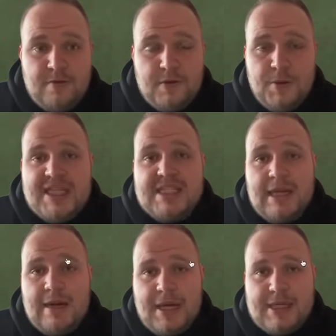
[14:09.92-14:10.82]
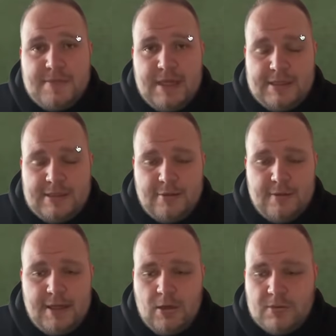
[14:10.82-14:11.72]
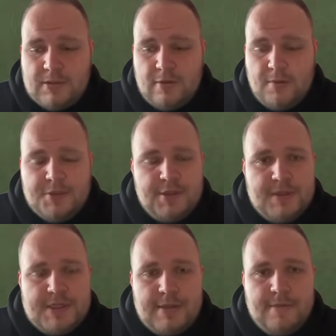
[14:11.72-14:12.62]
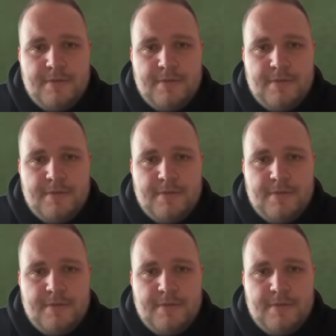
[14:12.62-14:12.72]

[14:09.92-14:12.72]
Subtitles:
through into that backspace and create a goal scoring opportunity.